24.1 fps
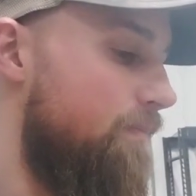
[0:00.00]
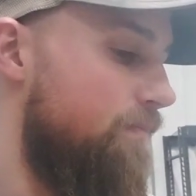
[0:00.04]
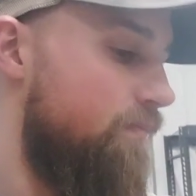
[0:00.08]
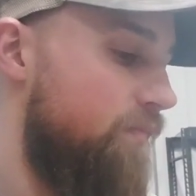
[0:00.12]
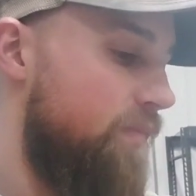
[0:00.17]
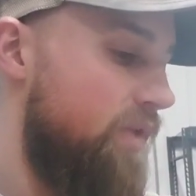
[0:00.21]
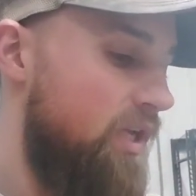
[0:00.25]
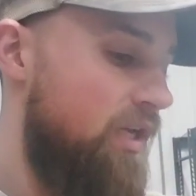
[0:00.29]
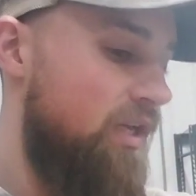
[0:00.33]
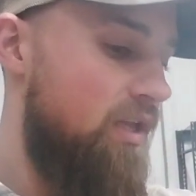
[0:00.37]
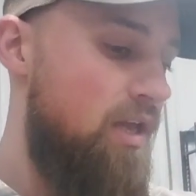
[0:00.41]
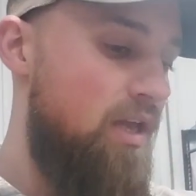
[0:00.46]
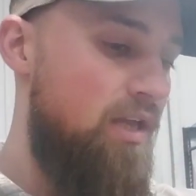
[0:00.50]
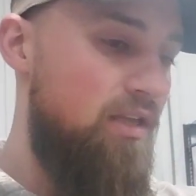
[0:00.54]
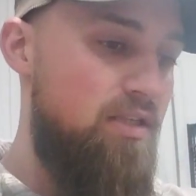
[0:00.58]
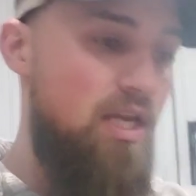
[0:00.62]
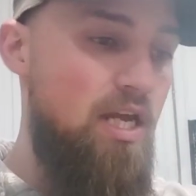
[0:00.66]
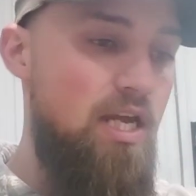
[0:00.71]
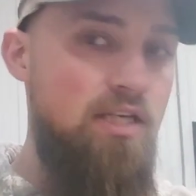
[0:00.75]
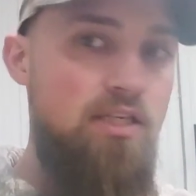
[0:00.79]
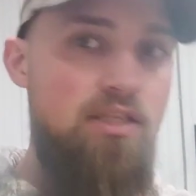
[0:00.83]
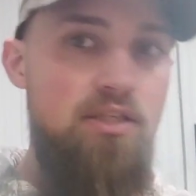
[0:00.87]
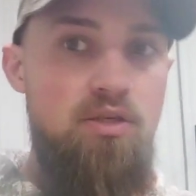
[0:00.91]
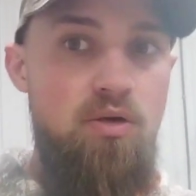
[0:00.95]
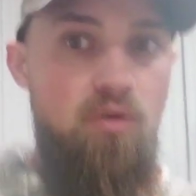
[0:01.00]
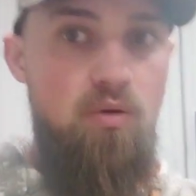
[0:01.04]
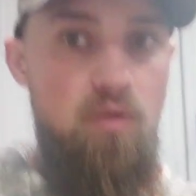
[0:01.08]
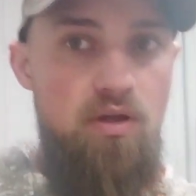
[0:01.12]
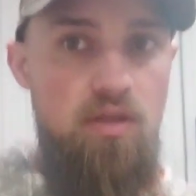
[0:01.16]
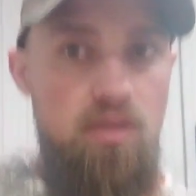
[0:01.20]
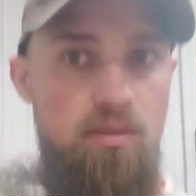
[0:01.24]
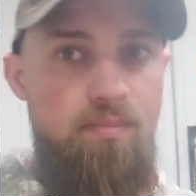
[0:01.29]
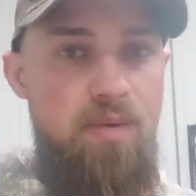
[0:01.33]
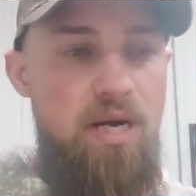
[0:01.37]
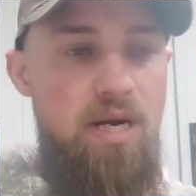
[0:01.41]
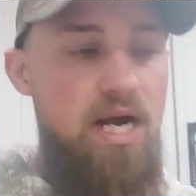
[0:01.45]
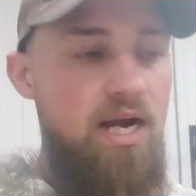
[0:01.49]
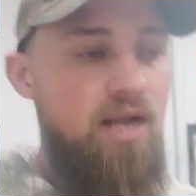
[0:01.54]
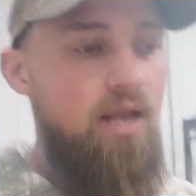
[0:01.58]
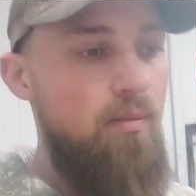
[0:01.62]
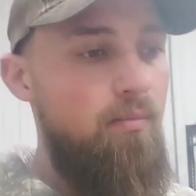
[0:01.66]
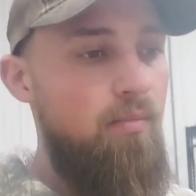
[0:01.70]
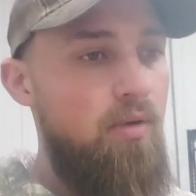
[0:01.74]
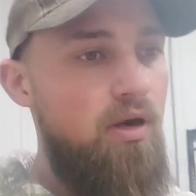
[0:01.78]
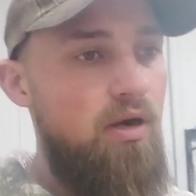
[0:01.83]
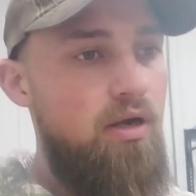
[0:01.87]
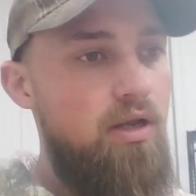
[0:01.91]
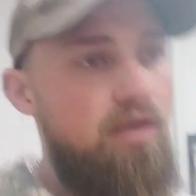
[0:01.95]
it takes a toll on the
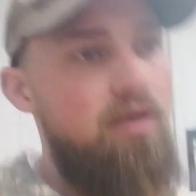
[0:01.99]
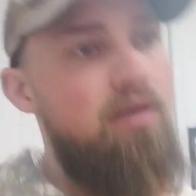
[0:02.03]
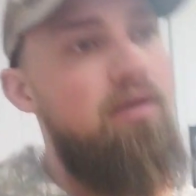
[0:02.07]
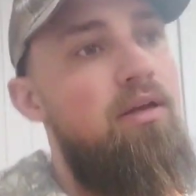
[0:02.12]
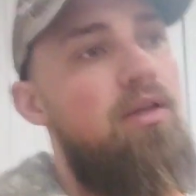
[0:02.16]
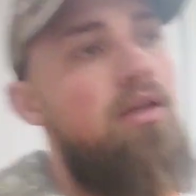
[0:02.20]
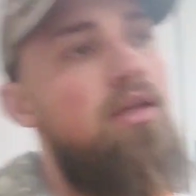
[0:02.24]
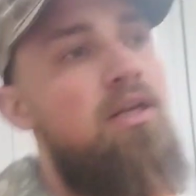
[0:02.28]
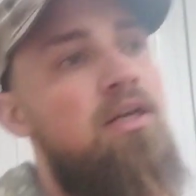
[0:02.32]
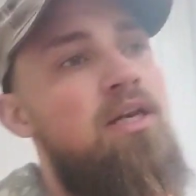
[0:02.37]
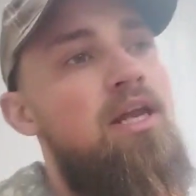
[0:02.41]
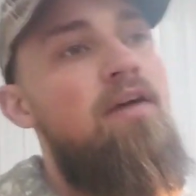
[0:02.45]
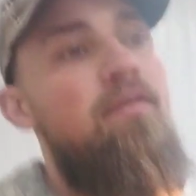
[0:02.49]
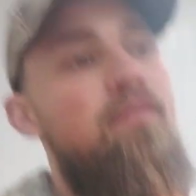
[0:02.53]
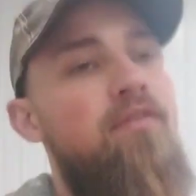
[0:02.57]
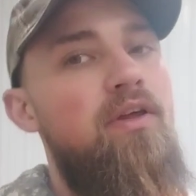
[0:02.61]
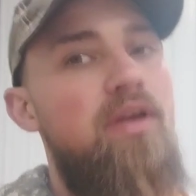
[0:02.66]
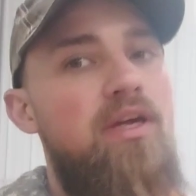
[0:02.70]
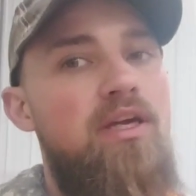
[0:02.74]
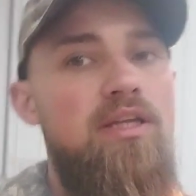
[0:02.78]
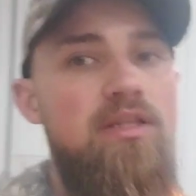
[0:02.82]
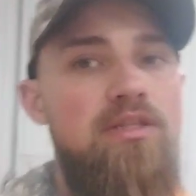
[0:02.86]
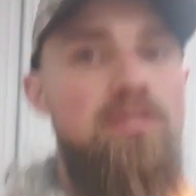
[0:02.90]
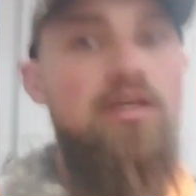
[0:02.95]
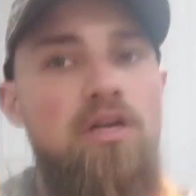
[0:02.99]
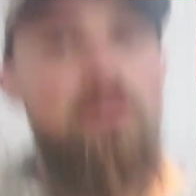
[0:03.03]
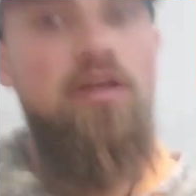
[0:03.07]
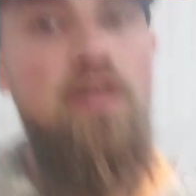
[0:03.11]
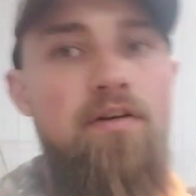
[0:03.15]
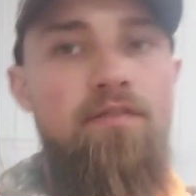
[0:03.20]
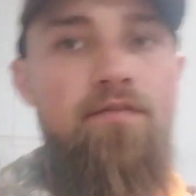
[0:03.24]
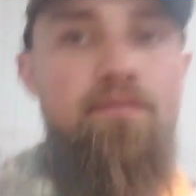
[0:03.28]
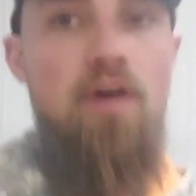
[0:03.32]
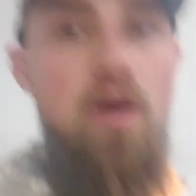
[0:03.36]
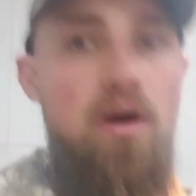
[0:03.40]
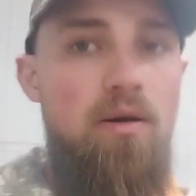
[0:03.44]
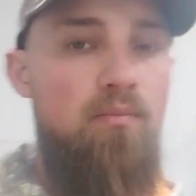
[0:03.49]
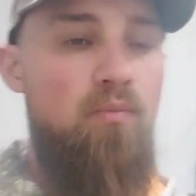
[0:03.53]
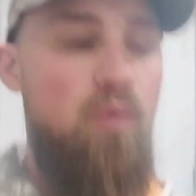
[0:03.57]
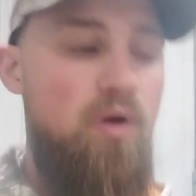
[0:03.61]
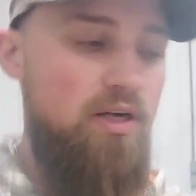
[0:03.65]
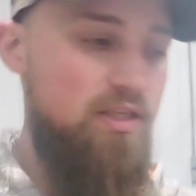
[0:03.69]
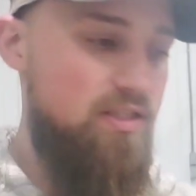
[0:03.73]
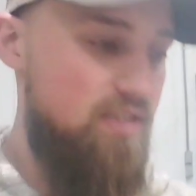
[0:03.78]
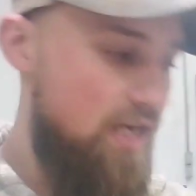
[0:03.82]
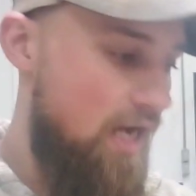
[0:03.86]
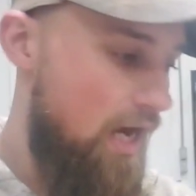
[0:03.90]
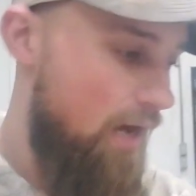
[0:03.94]
pocketbook, and it definitely can turn your farm where
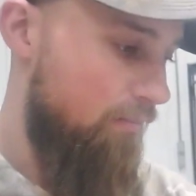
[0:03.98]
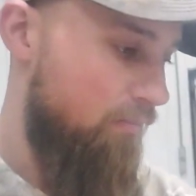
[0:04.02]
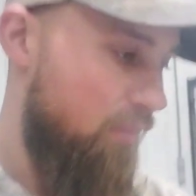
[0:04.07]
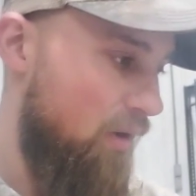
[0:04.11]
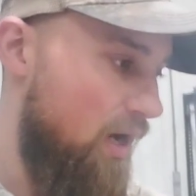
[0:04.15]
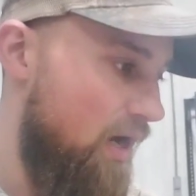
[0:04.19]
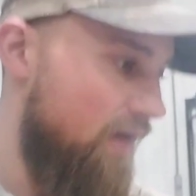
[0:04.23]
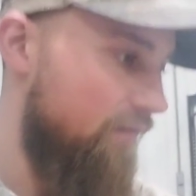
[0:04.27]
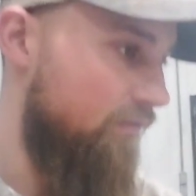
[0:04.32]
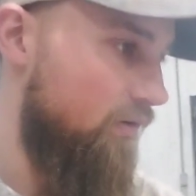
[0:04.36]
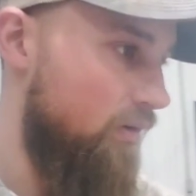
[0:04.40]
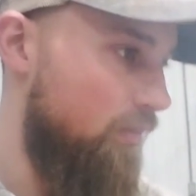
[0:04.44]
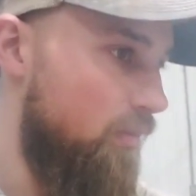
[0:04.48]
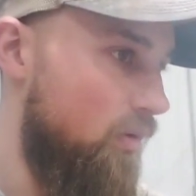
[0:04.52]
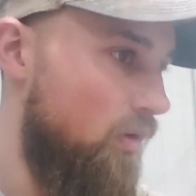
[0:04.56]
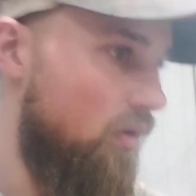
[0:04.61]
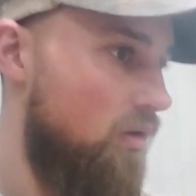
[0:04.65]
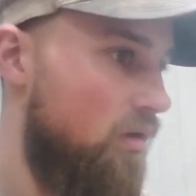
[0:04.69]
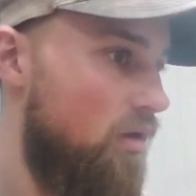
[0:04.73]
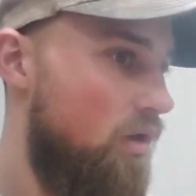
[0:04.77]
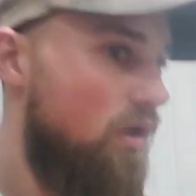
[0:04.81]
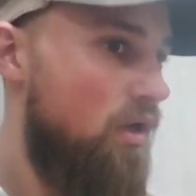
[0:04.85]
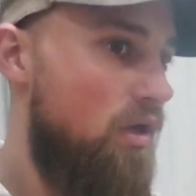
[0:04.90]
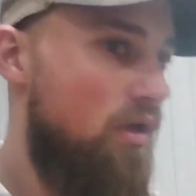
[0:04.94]
it's not profitable.